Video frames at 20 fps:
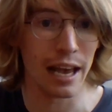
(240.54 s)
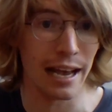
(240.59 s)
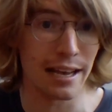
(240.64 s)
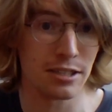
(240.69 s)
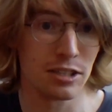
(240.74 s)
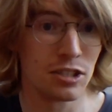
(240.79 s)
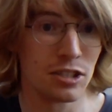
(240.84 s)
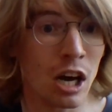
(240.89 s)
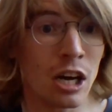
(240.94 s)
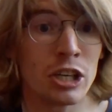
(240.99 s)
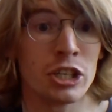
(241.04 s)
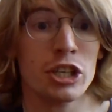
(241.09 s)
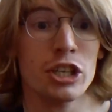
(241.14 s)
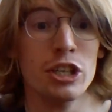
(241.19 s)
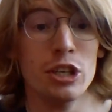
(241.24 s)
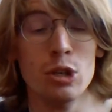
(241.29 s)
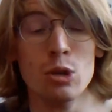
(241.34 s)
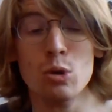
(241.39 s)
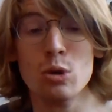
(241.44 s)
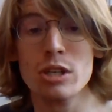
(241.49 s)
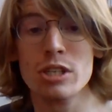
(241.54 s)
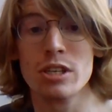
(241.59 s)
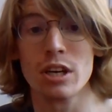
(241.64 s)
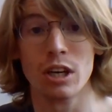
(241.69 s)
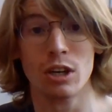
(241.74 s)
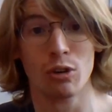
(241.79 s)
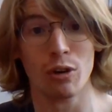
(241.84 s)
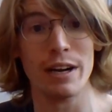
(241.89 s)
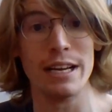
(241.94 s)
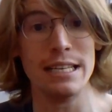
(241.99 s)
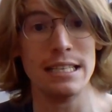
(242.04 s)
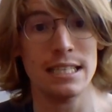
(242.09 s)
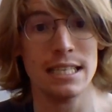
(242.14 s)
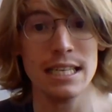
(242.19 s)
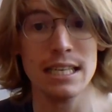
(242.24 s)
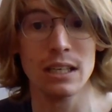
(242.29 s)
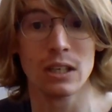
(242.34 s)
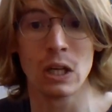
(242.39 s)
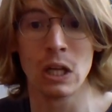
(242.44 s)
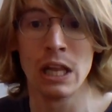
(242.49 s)
as such used a great
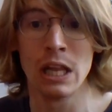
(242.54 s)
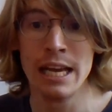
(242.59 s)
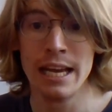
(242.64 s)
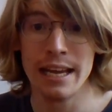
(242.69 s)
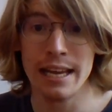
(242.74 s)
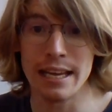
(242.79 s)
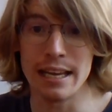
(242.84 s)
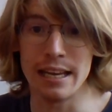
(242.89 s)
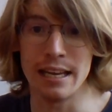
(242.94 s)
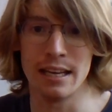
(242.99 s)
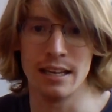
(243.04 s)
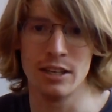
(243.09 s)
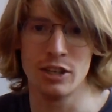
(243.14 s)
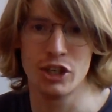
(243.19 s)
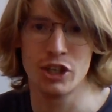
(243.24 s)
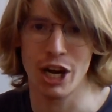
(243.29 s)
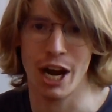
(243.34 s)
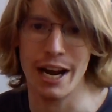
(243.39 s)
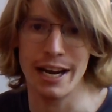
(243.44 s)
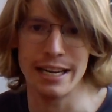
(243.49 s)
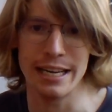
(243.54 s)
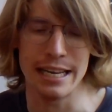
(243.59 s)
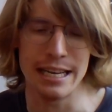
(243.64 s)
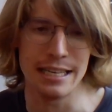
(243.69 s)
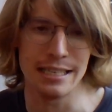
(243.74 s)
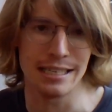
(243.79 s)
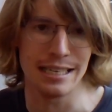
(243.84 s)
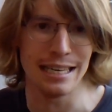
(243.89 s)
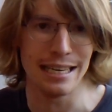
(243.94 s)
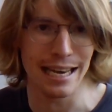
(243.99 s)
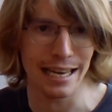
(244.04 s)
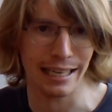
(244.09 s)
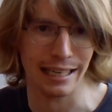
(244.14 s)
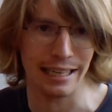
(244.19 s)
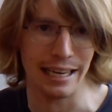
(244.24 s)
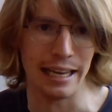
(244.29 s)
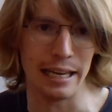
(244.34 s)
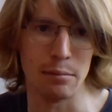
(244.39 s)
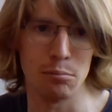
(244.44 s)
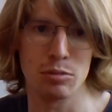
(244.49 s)
deal in Chinese
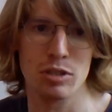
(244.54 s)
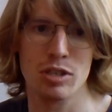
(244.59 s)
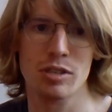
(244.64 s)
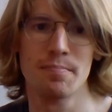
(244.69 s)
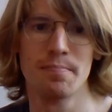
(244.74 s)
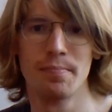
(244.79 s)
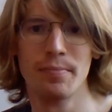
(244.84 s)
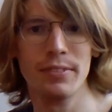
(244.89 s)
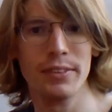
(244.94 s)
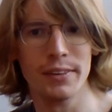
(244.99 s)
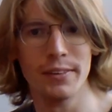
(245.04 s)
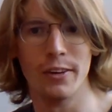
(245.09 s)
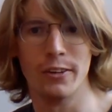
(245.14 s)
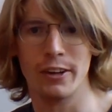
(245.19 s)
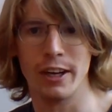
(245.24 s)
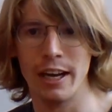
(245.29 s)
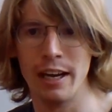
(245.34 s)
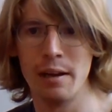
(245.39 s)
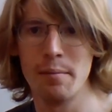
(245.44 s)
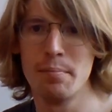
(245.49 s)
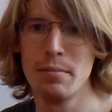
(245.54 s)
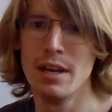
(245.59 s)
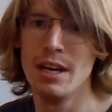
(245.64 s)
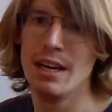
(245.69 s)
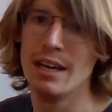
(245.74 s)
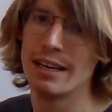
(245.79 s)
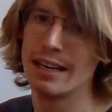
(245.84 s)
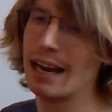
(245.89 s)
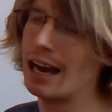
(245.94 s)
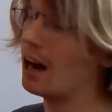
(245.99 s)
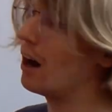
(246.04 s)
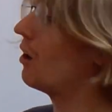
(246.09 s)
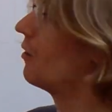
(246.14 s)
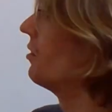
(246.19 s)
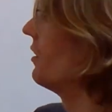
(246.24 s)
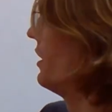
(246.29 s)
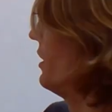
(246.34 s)
nicknames, okay? Now,